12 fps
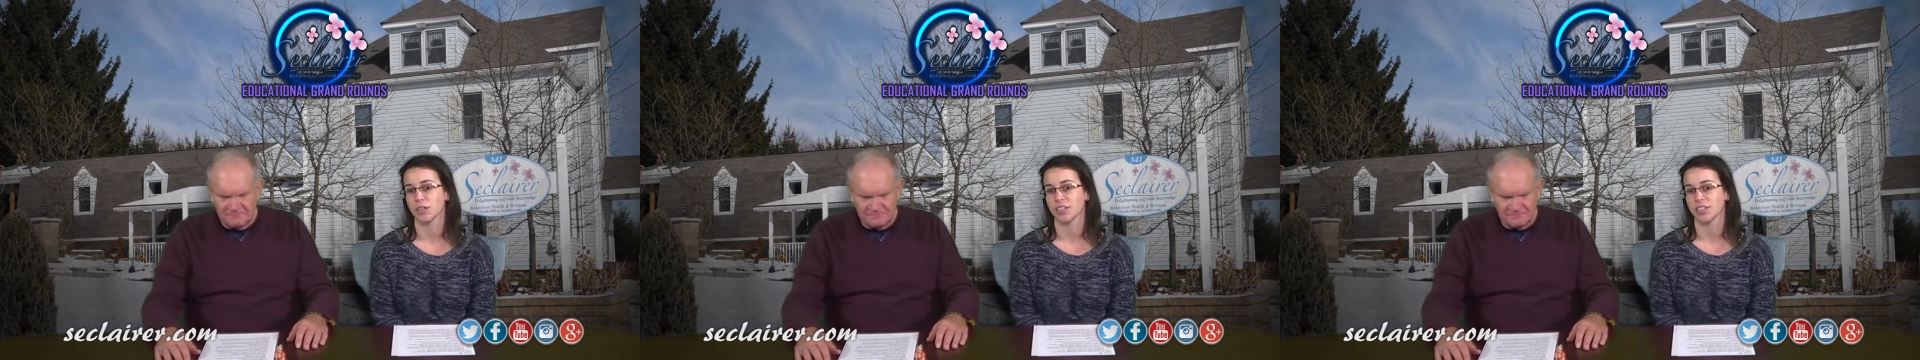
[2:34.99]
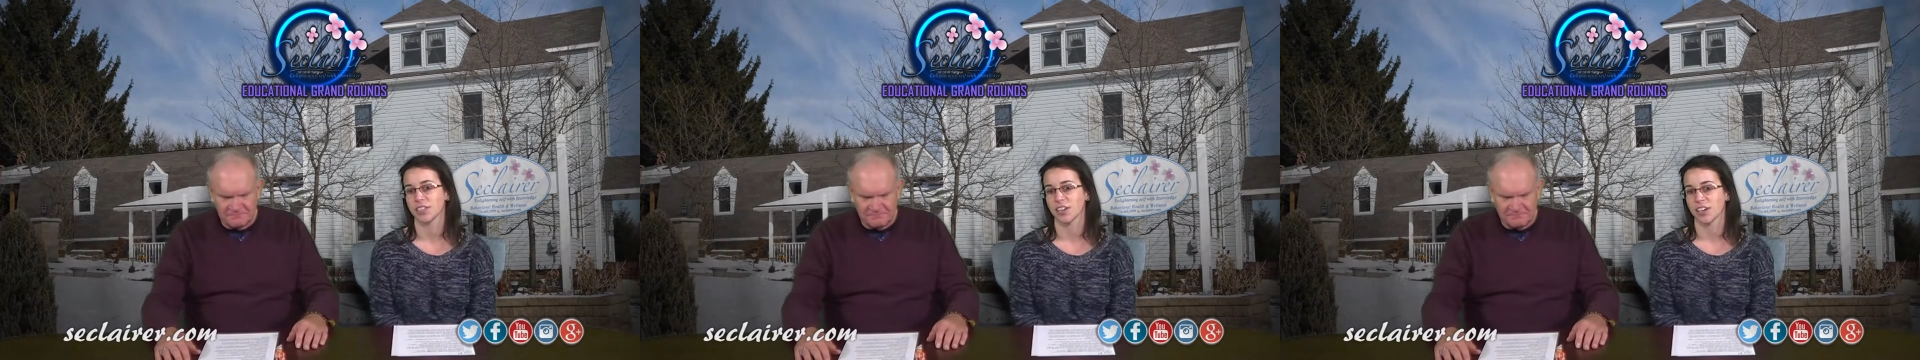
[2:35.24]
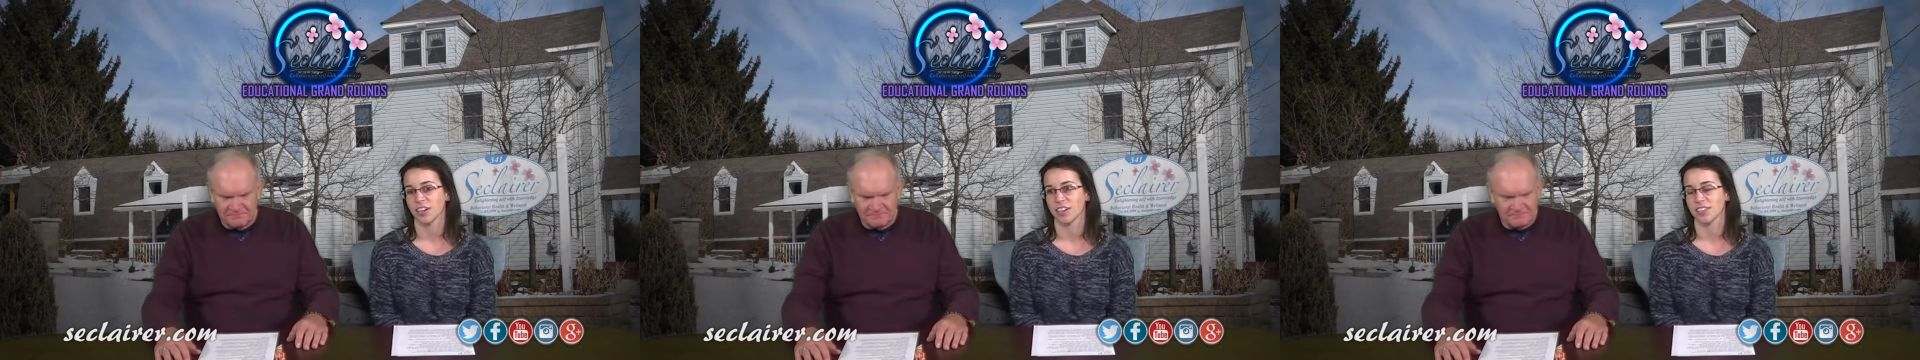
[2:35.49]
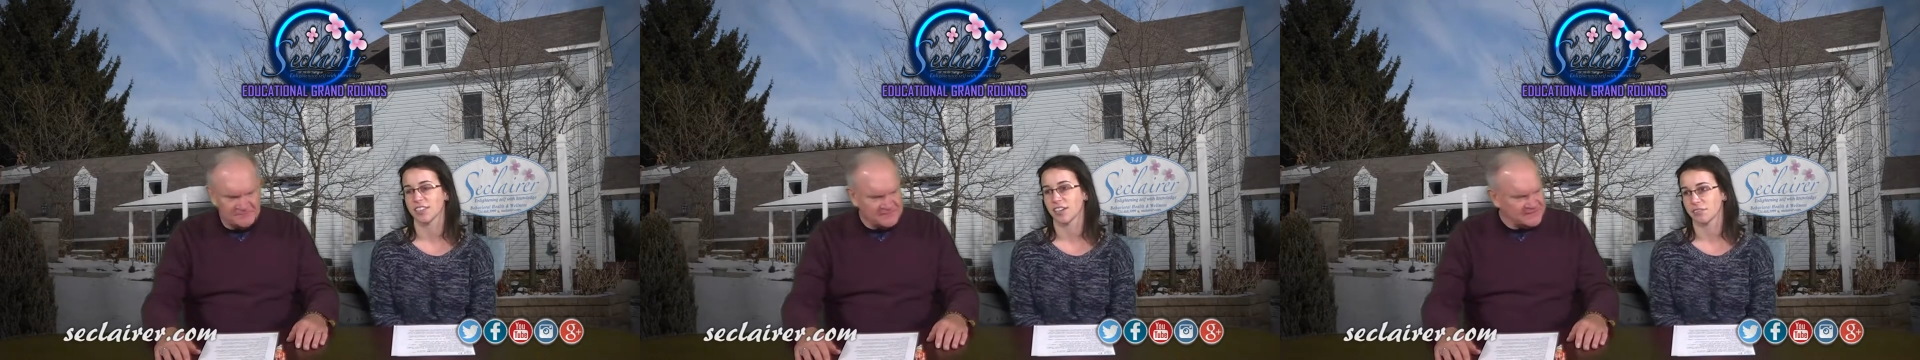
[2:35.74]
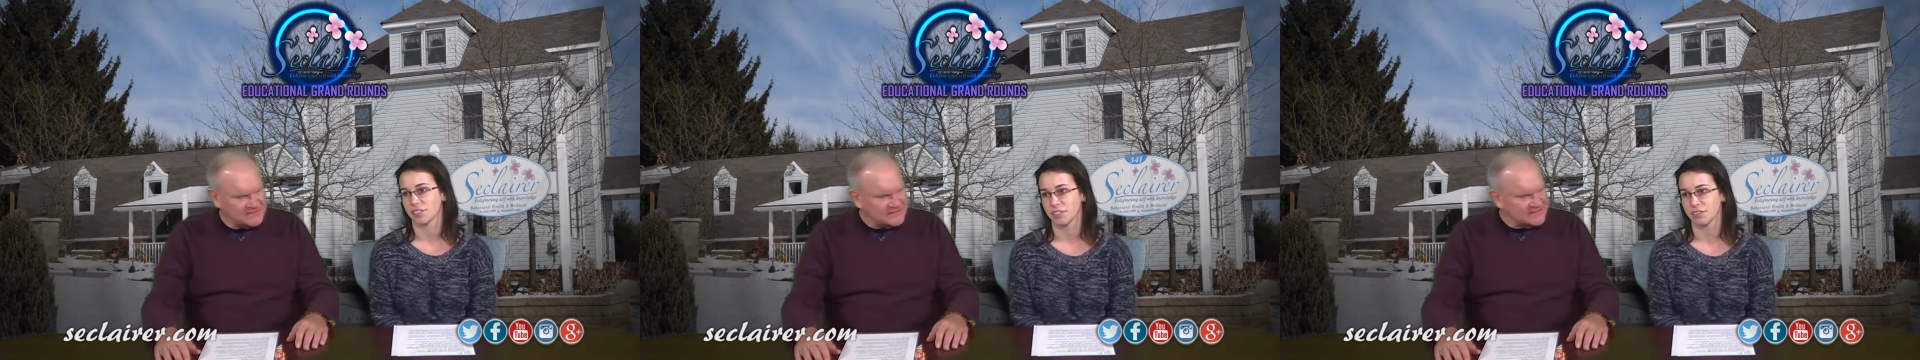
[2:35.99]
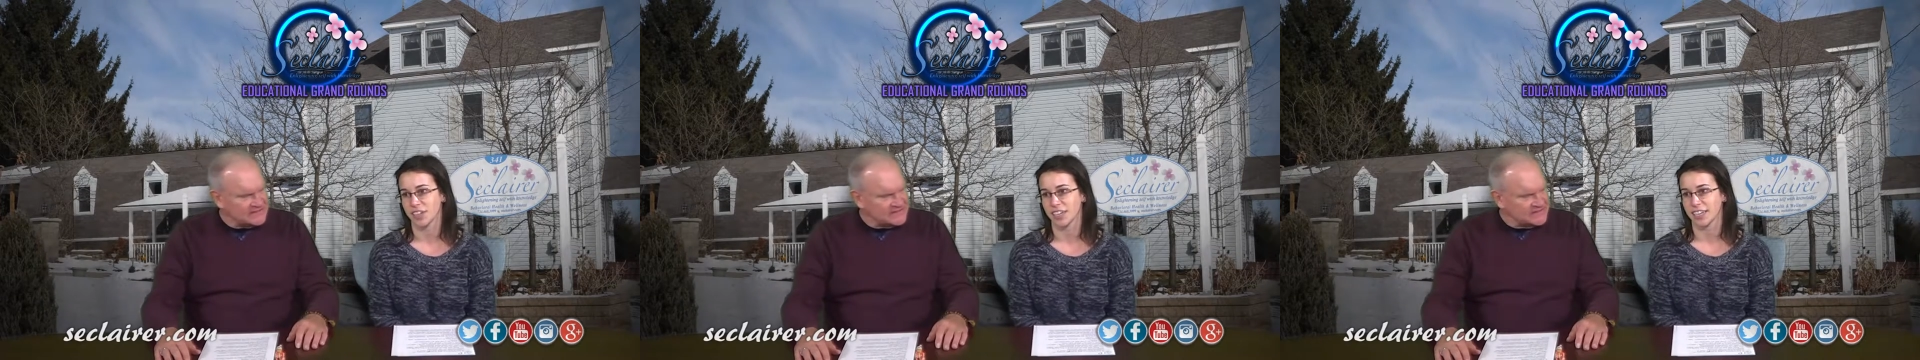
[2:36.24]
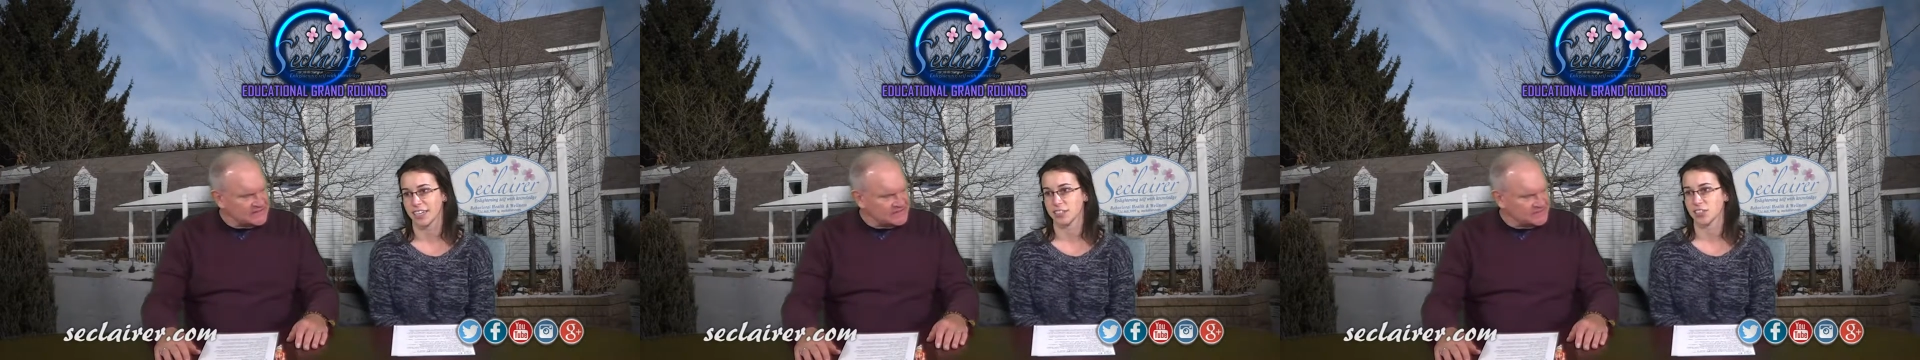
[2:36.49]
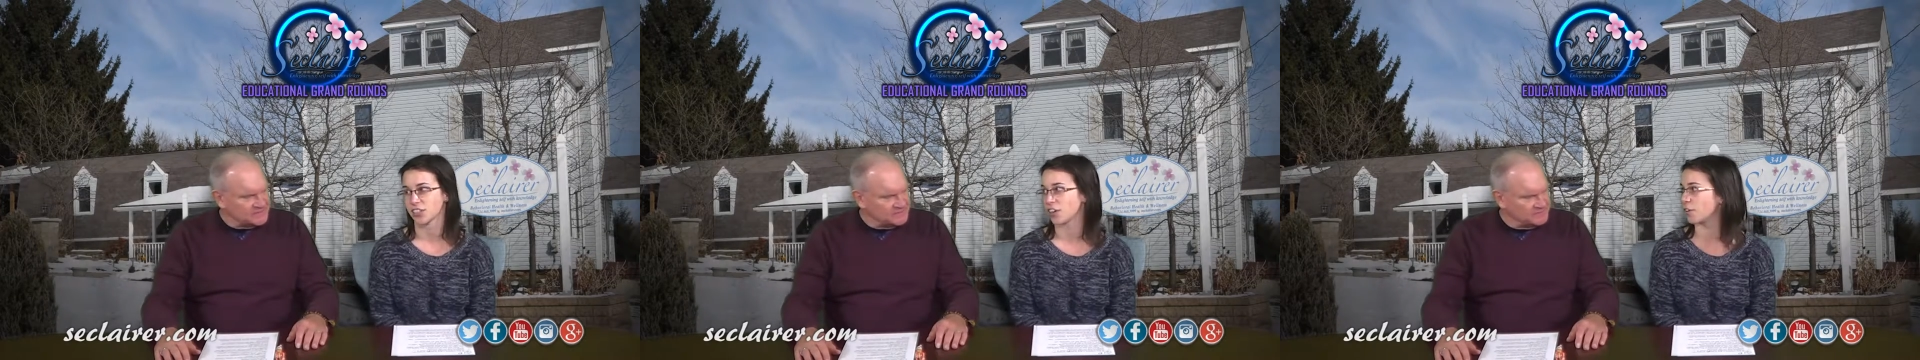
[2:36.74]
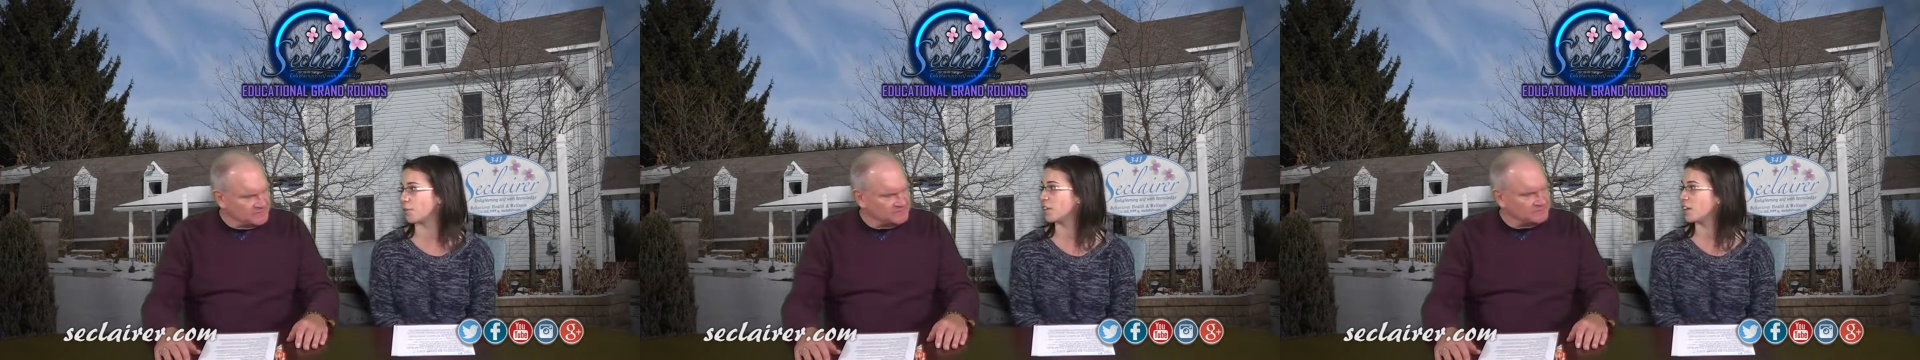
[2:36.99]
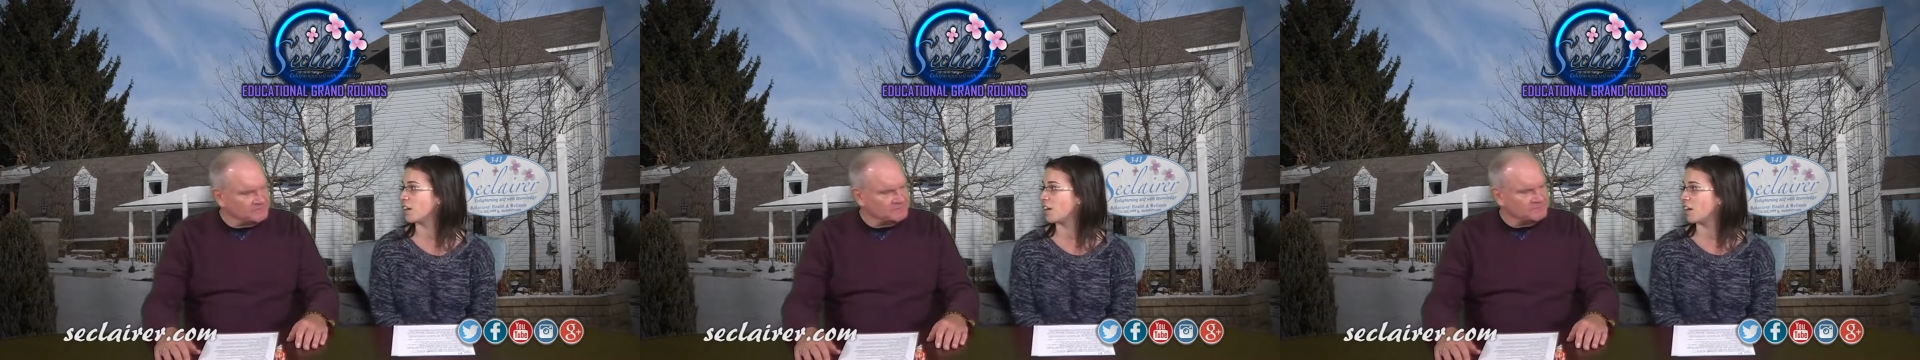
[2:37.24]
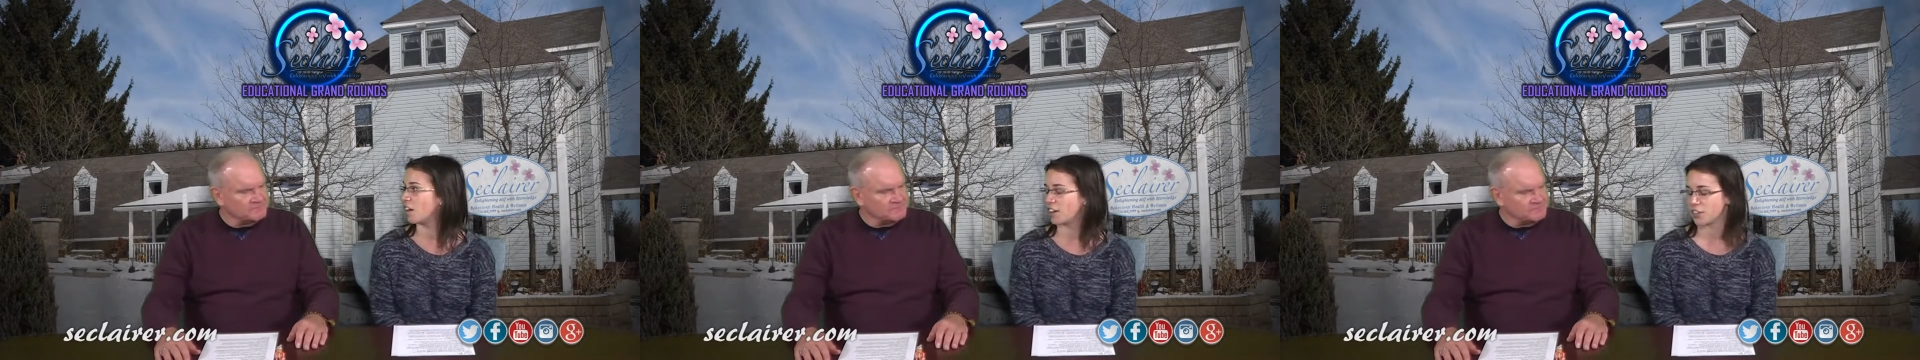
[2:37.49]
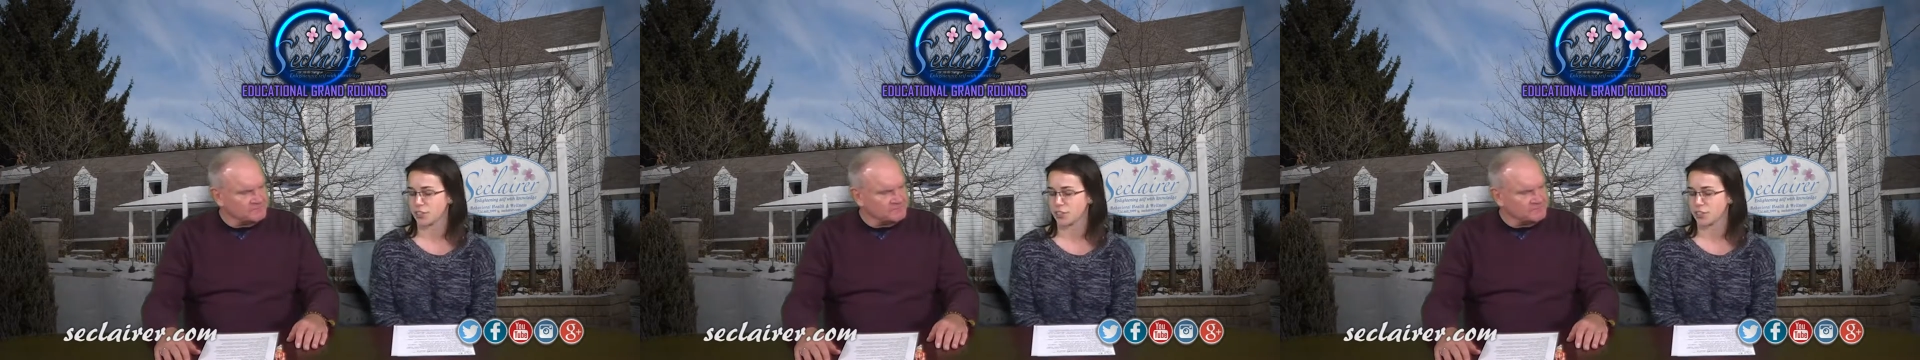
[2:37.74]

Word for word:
Speaker 1: words are self defeating. So uh,